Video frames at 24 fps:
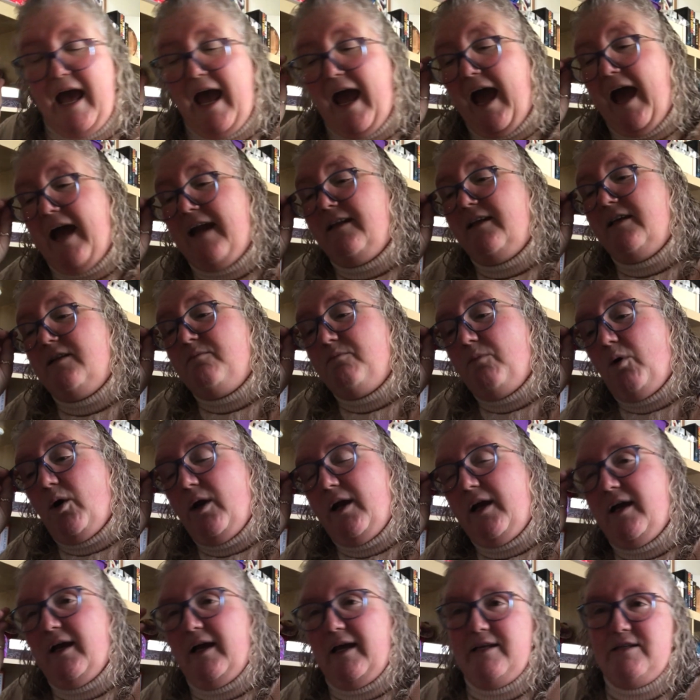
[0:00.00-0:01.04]
and that
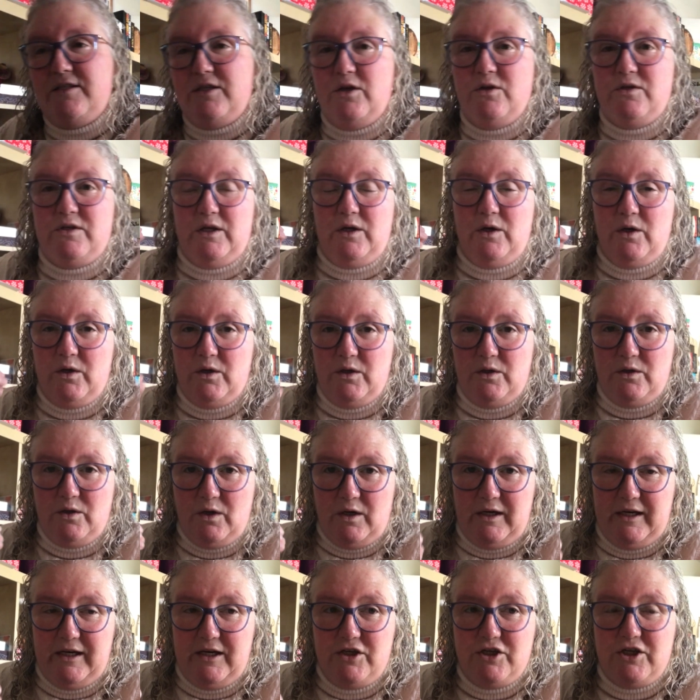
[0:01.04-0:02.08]
Monica is using her
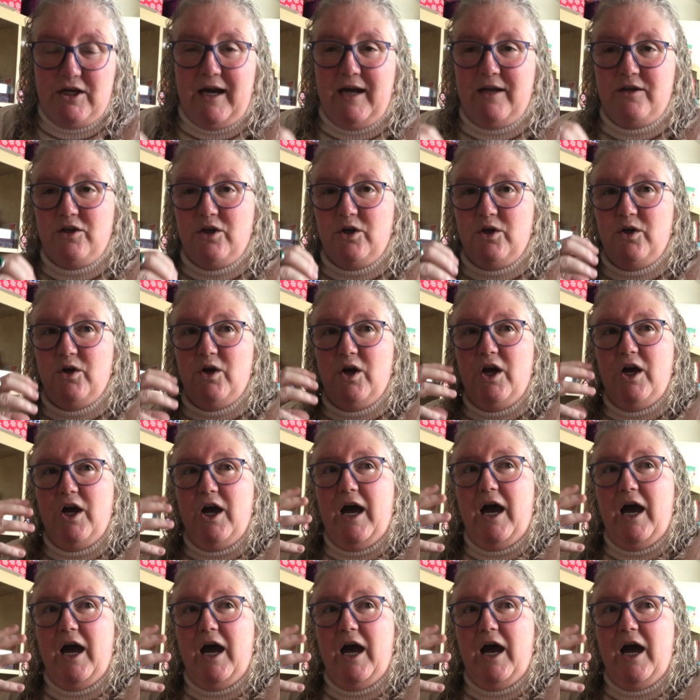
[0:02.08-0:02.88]
knowledge and her